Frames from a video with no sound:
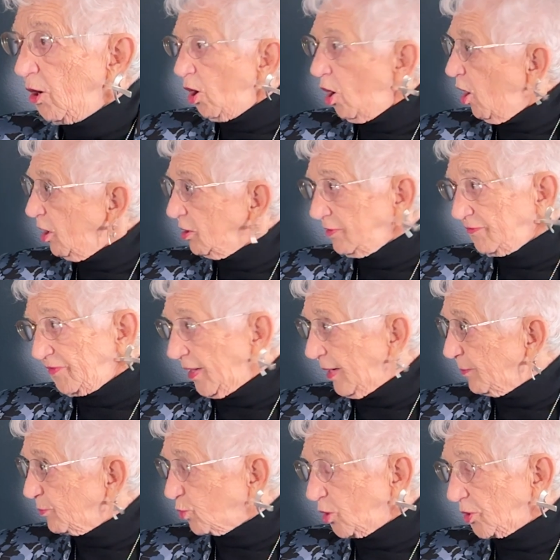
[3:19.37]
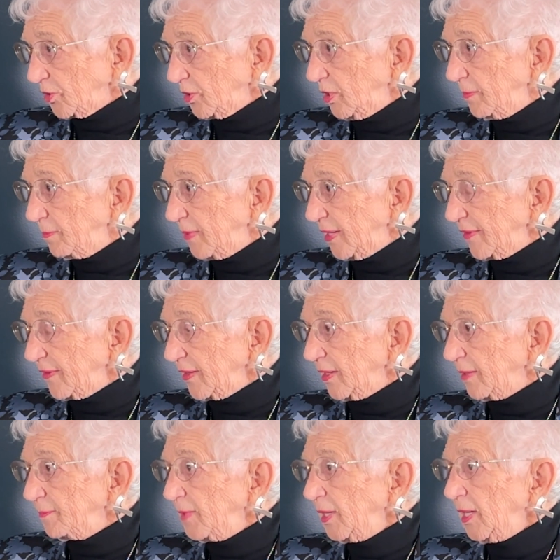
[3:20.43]
All of that brought on by
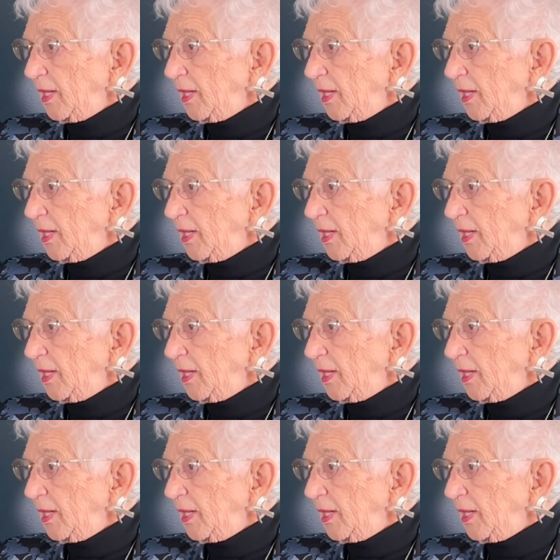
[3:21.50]
them.